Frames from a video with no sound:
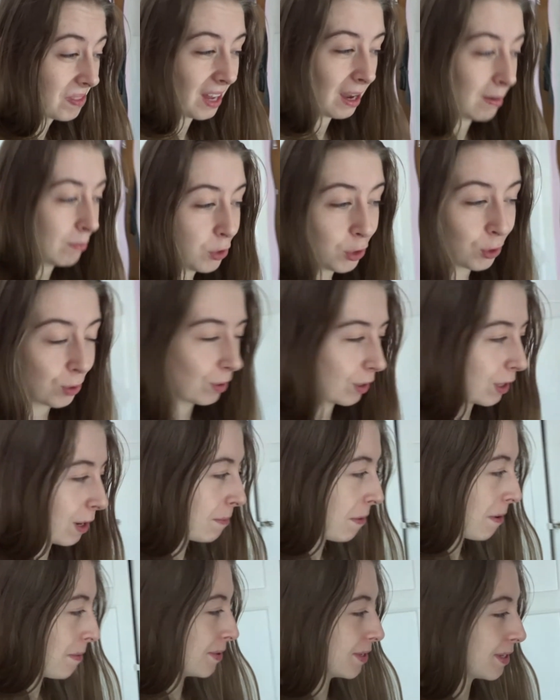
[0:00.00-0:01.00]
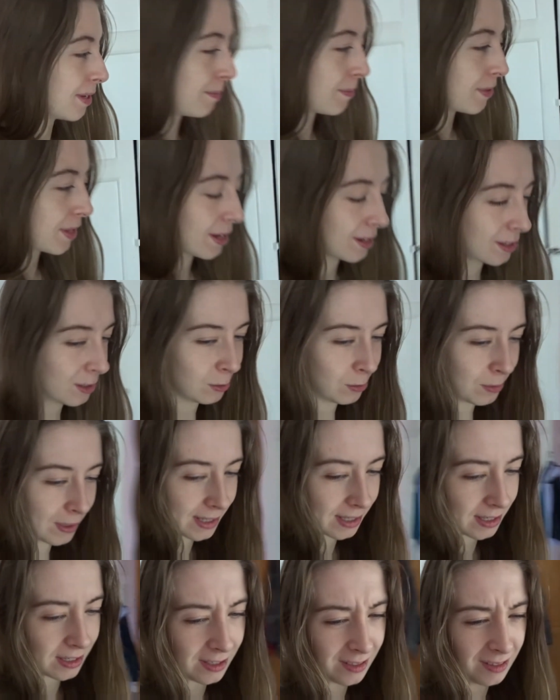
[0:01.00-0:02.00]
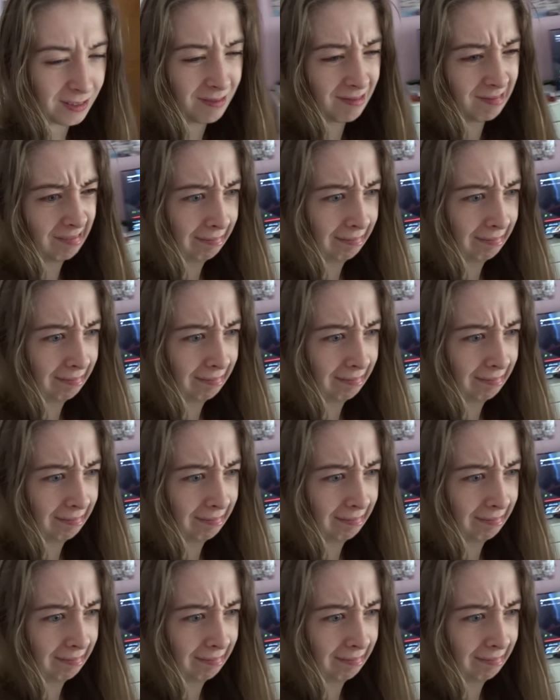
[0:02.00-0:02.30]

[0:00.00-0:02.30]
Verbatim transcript: I'm sure I'll come up with something. I always do.